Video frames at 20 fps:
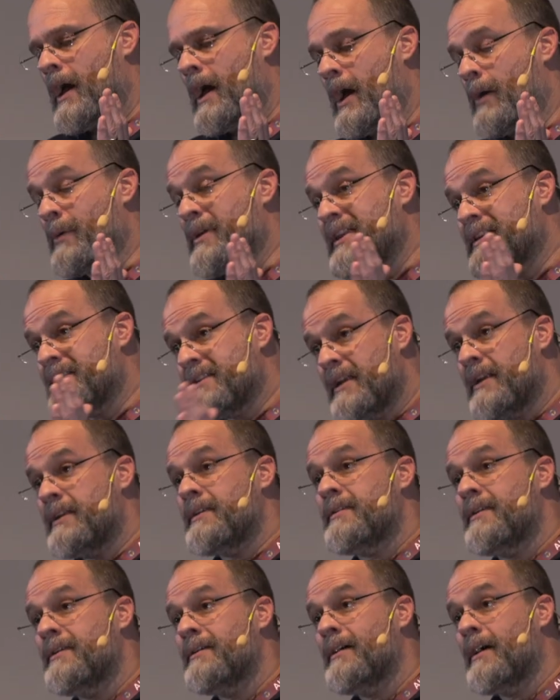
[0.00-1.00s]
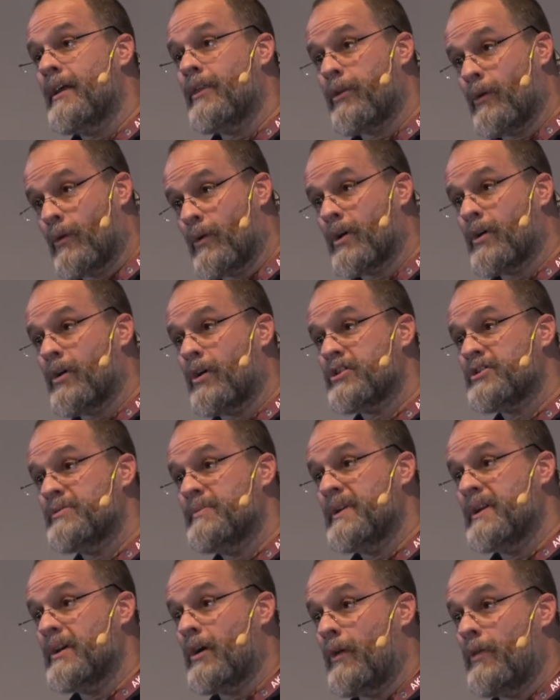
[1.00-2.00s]
how he did a
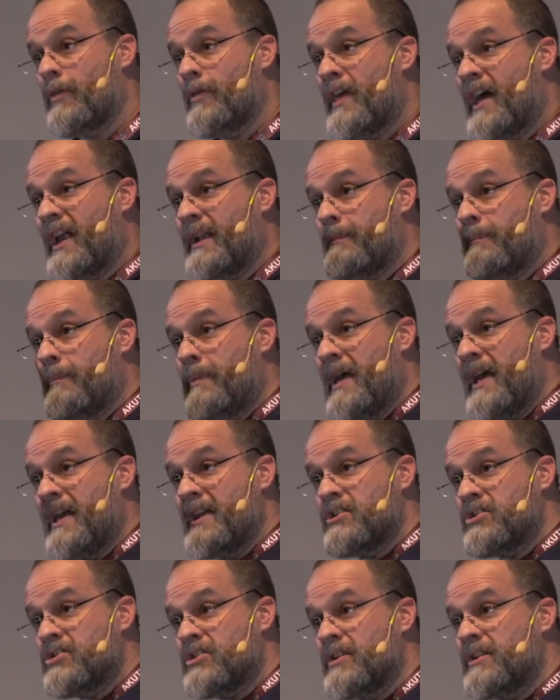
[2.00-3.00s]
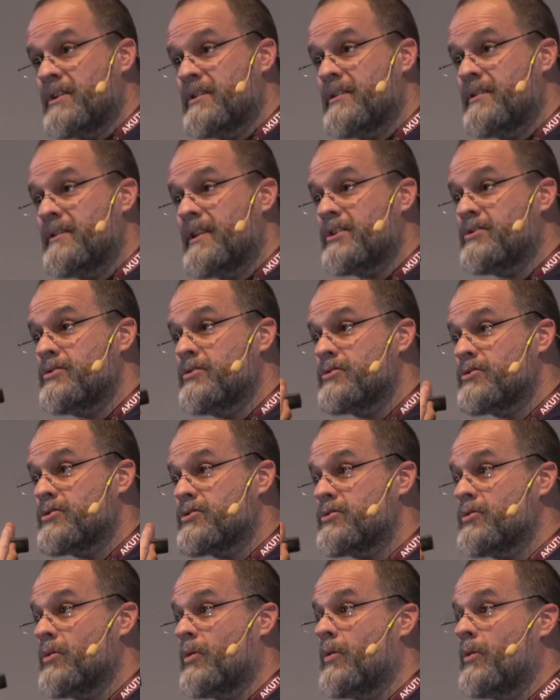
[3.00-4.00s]
thoracotomy on that patient that you
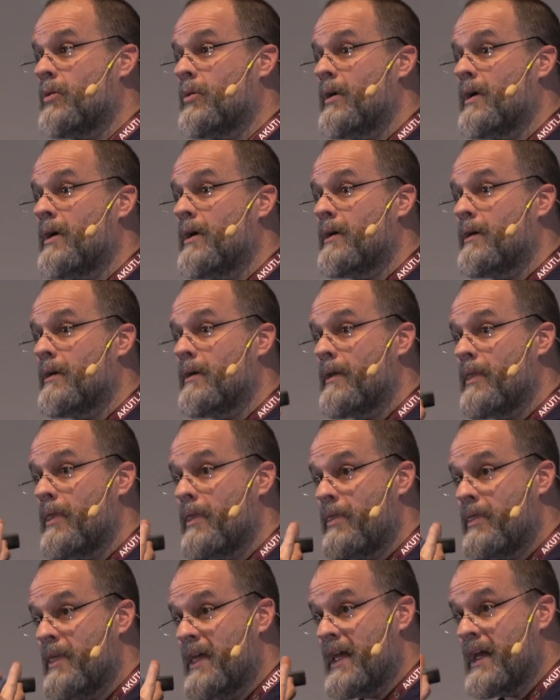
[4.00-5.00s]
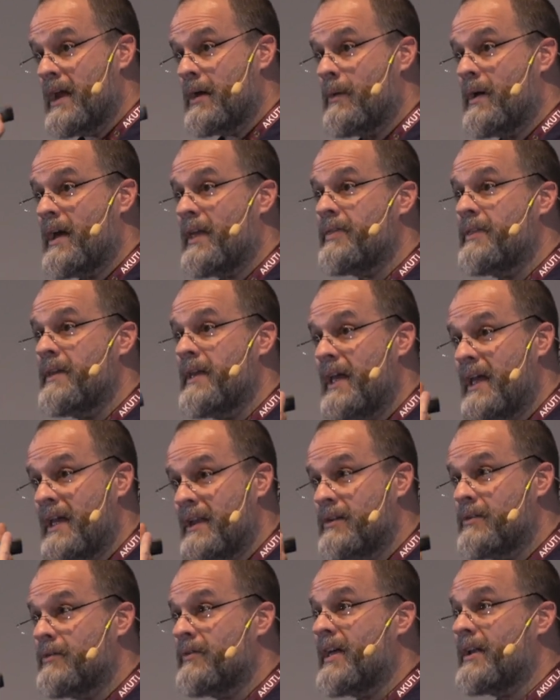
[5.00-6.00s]
saw there at the
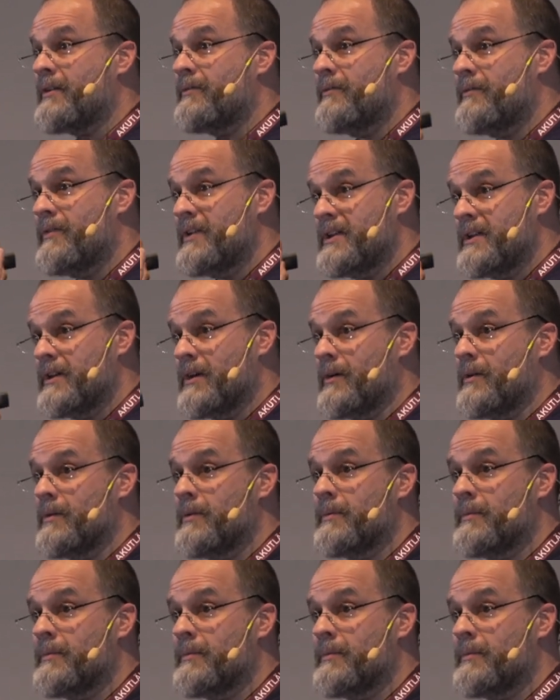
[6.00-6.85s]
end of that video.